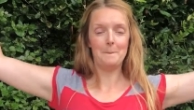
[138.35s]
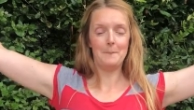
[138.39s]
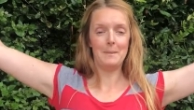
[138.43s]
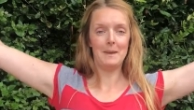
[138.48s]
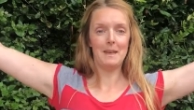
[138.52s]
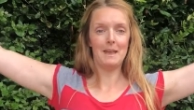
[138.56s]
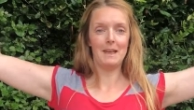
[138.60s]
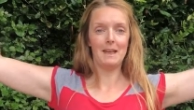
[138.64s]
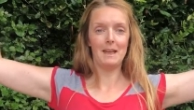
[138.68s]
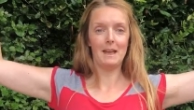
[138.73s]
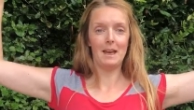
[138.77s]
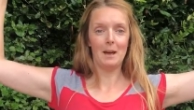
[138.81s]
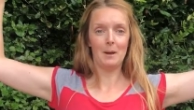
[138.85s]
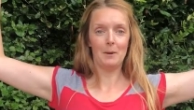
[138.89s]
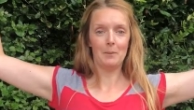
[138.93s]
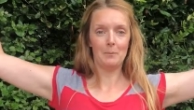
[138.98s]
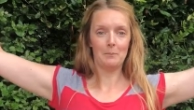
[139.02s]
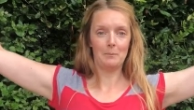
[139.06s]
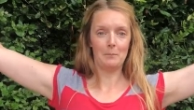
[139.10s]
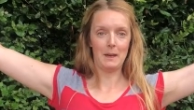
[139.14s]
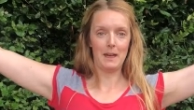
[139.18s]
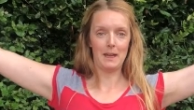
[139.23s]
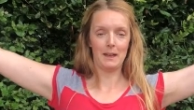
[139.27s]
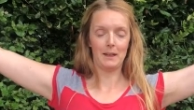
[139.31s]
Be
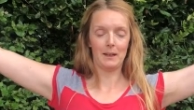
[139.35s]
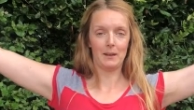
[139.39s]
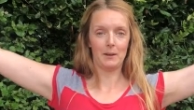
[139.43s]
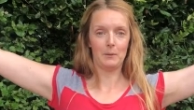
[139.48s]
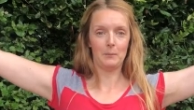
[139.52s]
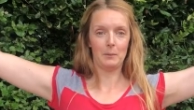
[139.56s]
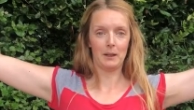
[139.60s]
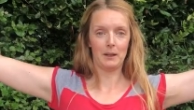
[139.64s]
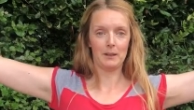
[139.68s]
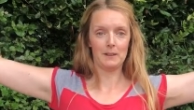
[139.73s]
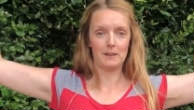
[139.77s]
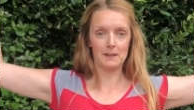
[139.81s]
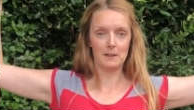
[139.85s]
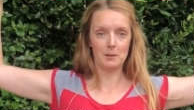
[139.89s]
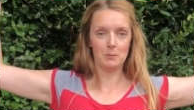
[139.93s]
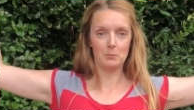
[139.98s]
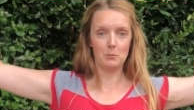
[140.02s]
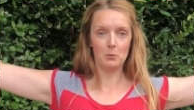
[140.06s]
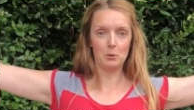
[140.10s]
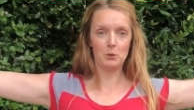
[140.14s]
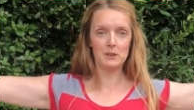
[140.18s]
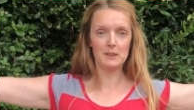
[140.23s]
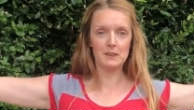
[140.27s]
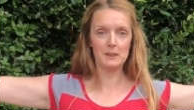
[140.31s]
big because the
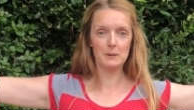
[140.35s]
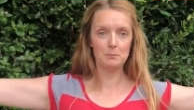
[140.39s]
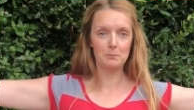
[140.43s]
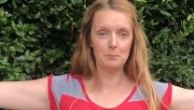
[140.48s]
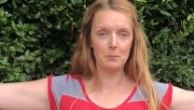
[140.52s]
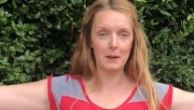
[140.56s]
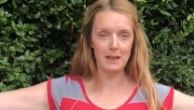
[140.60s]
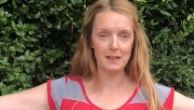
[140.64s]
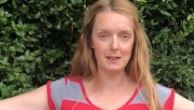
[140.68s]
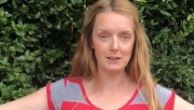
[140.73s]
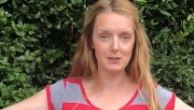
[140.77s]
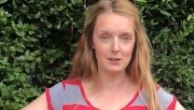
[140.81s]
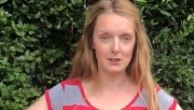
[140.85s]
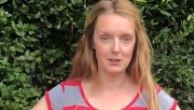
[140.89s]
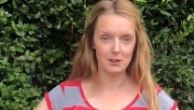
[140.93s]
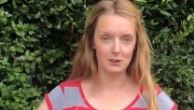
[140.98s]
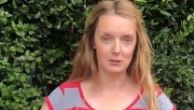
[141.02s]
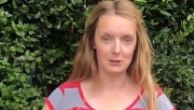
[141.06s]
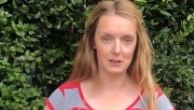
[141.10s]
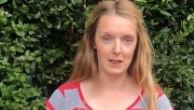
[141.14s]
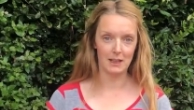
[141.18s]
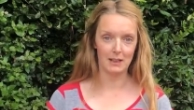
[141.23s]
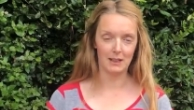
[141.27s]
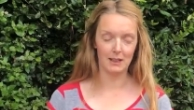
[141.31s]
more space
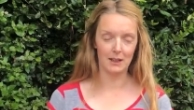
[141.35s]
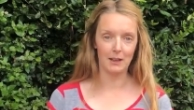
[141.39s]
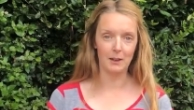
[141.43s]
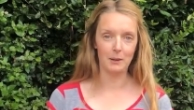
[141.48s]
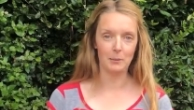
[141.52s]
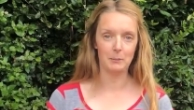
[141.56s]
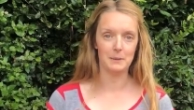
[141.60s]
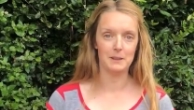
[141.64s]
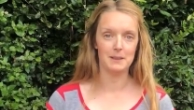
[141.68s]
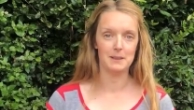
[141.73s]
you take up,